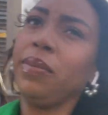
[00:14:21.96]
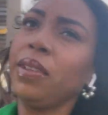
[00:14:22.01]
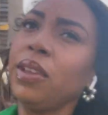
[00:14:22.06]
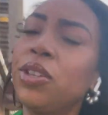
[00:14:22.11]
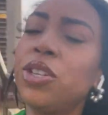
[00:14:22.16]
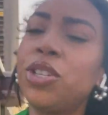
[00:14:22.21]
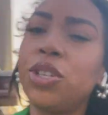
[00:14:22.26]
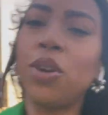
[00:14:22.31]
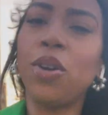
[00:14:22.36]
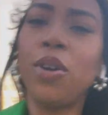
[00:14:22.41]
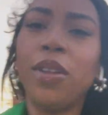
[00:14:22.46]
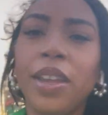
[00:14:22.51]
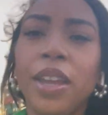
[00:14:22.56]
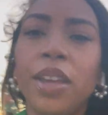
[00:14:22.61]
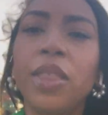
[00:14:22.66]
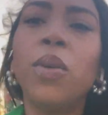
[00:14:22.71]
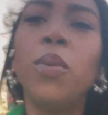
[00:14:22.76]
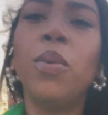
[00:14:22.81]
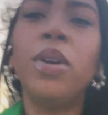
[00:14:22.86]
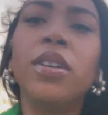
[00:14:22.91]
strolling
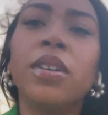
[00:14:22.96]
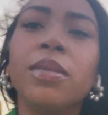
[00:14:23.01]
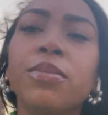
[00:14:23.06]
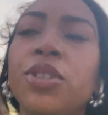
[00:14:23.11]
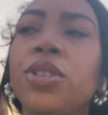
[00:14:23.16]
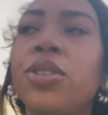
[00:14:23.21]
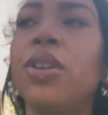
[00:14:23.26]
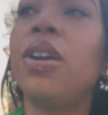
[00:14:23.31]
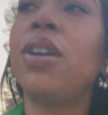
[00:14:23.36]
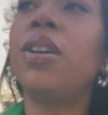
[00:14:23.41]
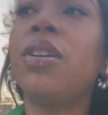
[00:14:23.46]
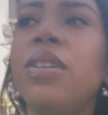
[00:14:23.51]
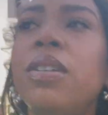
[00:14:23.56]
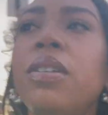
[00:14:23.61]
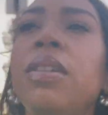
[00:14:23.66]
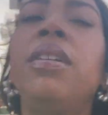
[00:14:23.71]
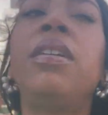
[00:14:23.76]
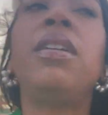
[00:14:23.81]
in the welcome stroll,